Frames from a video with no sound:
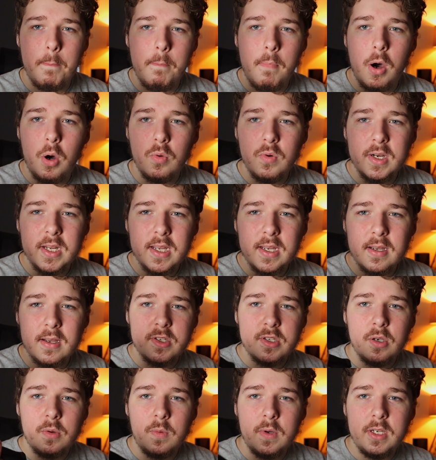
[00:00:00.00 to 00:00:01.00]
molding.
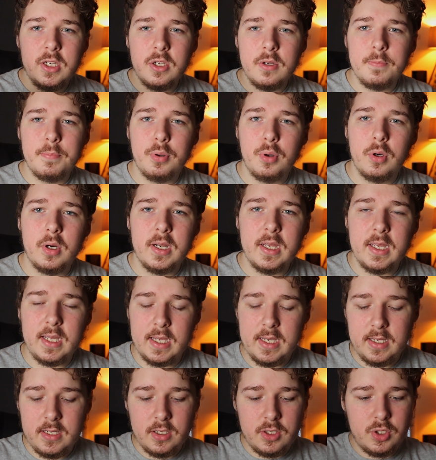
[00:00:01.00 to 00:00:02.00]
So when you put it
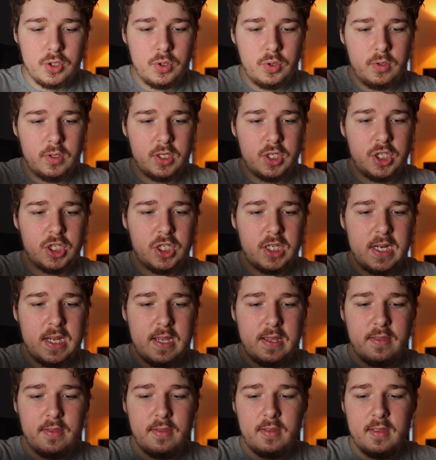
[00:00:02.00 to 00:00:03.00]
into the
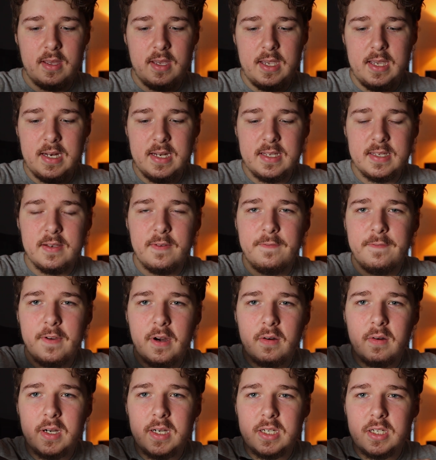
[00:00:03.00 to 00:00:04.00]
sheath, it is a
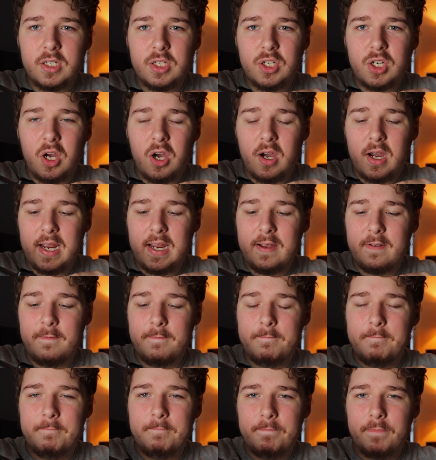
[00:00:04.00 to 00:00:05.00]
very tight
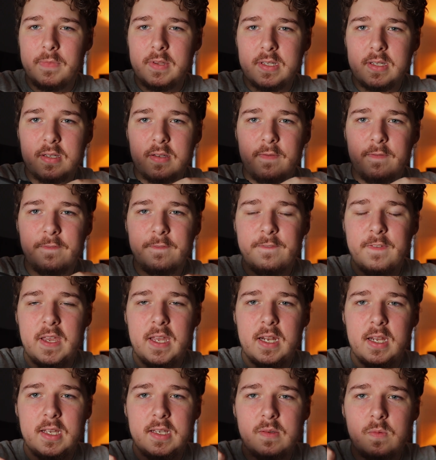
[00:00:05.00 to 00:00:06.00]

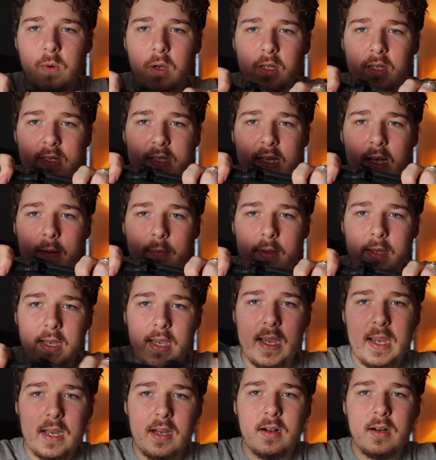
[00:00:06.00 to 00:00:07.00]
fit as well as coming
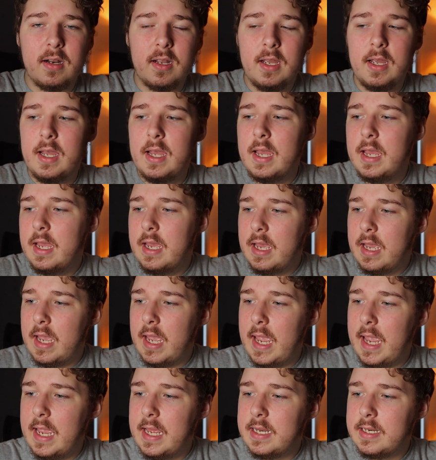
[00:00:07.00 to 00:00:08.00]
out,
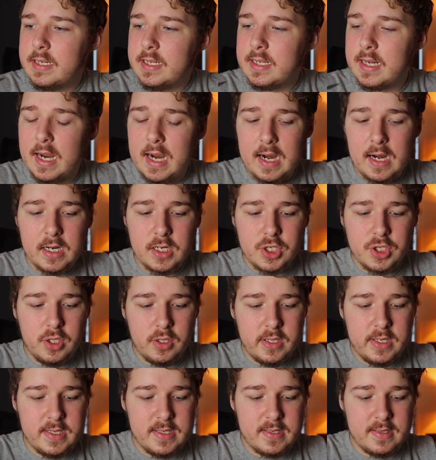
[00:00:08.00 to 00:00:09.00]
and it
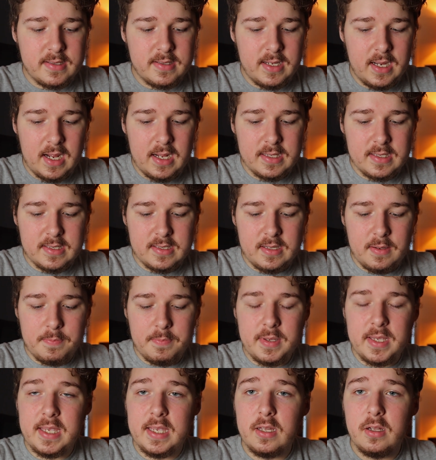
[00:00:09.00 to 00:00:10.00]
actually starts to
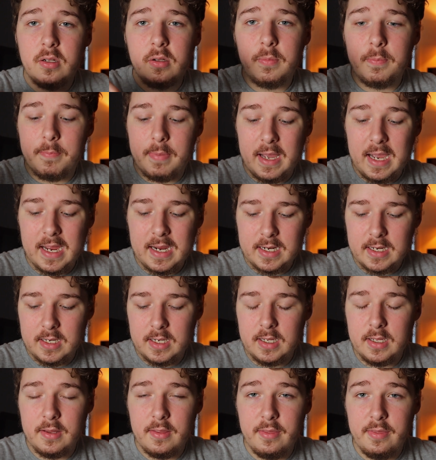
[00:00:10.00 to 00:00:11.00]
peel back
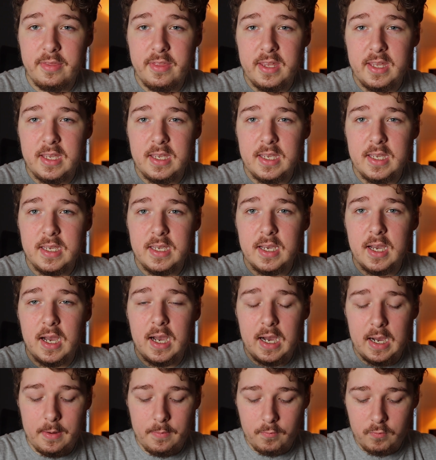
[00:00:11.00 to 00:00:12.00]
the
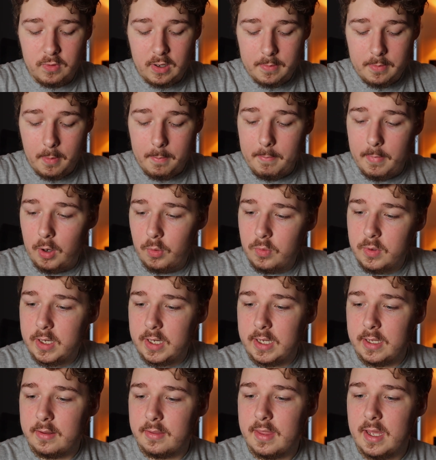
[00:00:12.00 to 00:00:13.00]
rubber
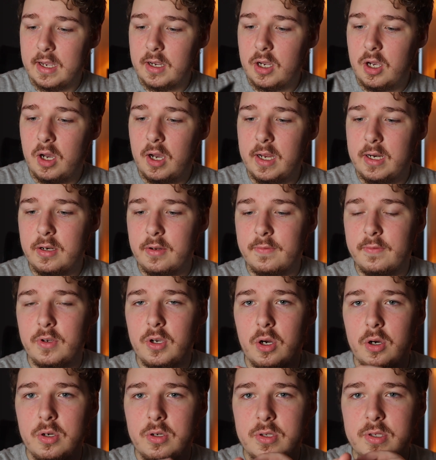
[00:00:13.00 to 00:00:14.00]
molding that kind of
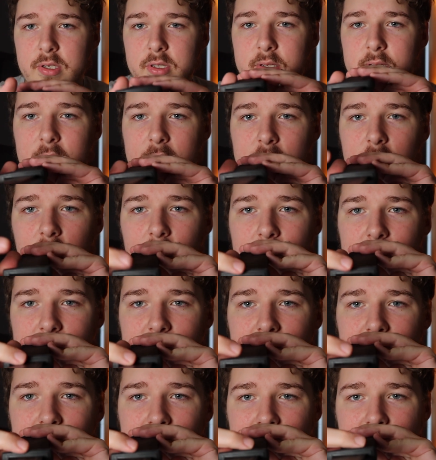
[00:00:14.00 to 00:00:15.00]

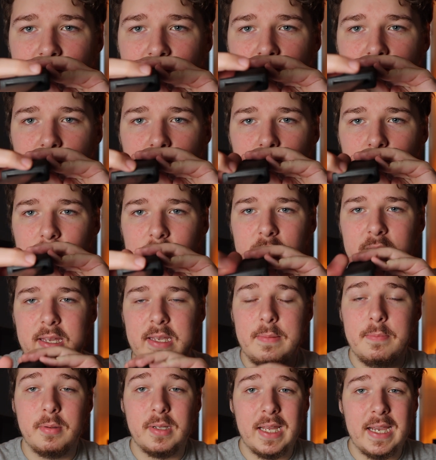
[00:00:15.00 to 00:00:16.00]
connects to
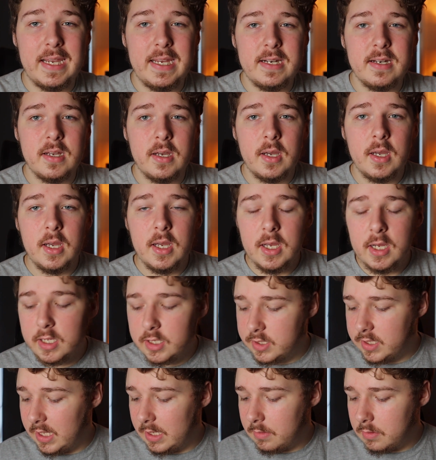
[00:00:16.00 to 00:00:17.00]
the blade.
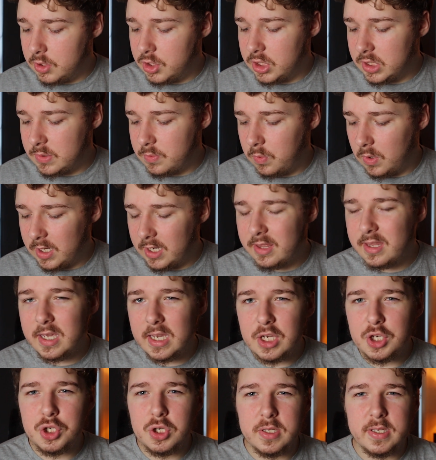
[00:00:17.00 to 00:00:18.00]
So that was just one of the
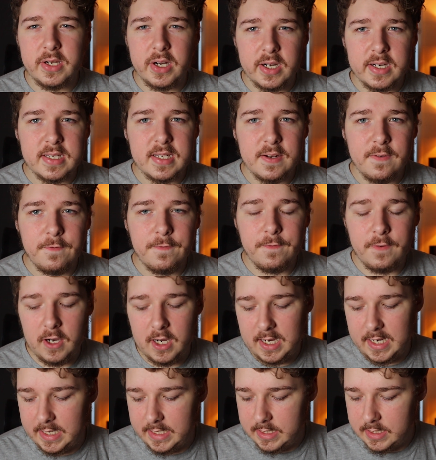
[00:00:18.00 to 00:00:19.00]
issues that I did
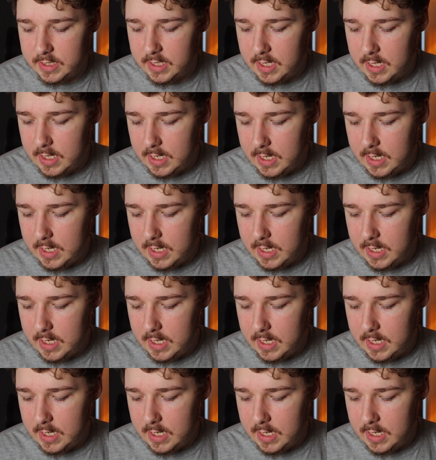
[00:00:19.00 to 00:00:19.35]
find,